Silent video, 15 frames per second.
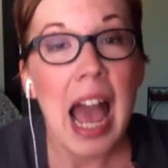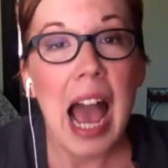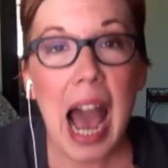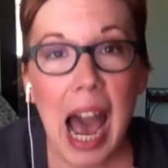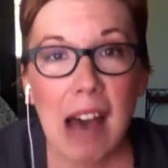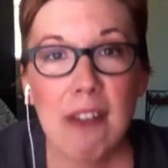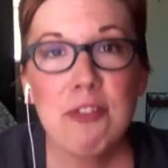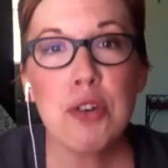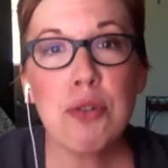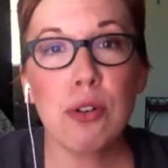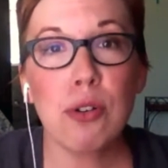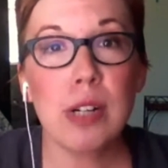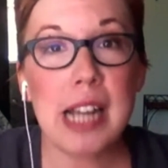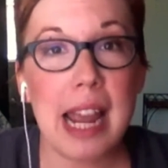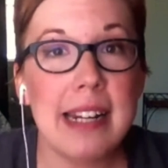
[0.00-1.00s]
have you
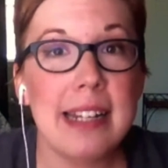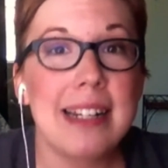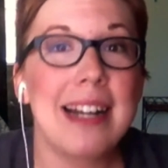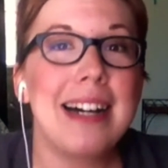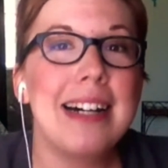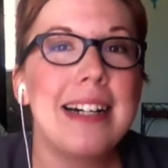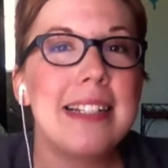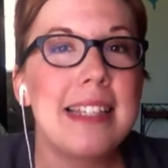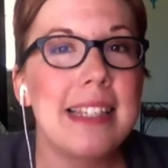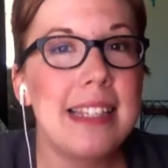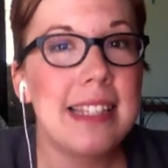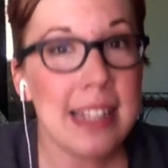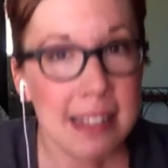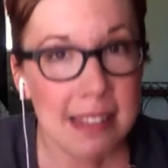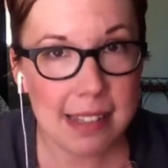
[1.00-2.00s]
created a
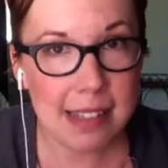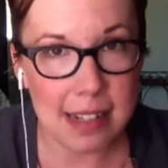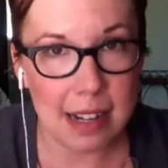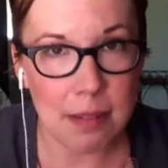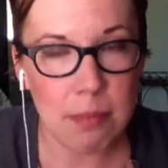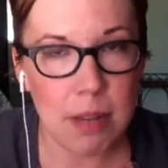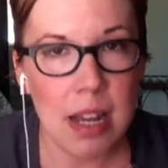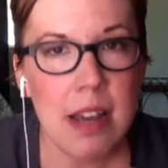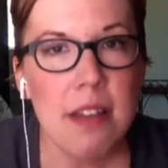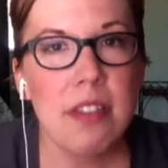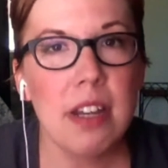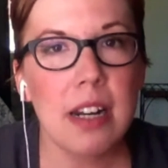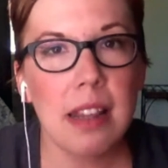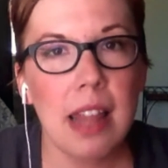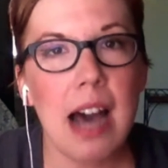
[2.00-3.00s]
system
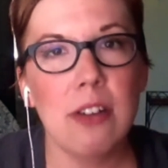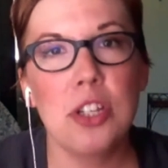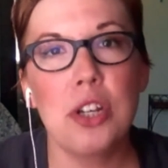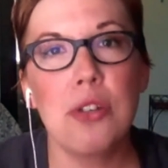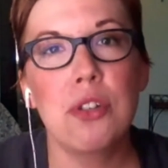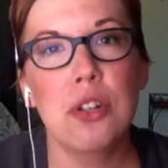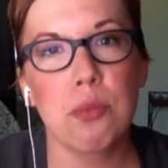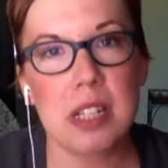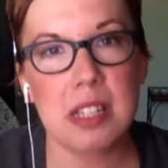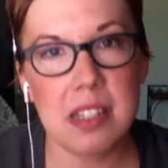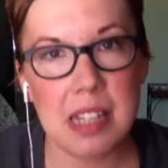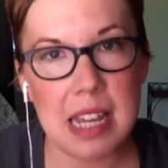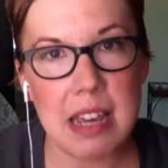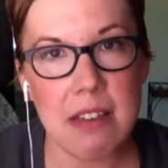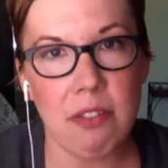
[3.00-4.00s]
that allows you to
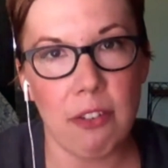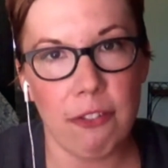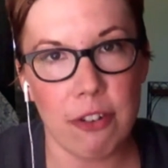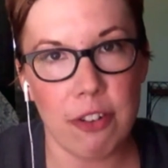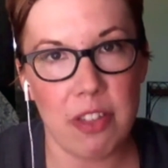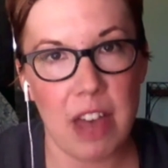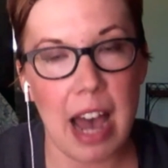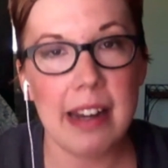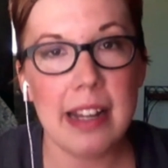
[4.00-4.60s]
receive for that?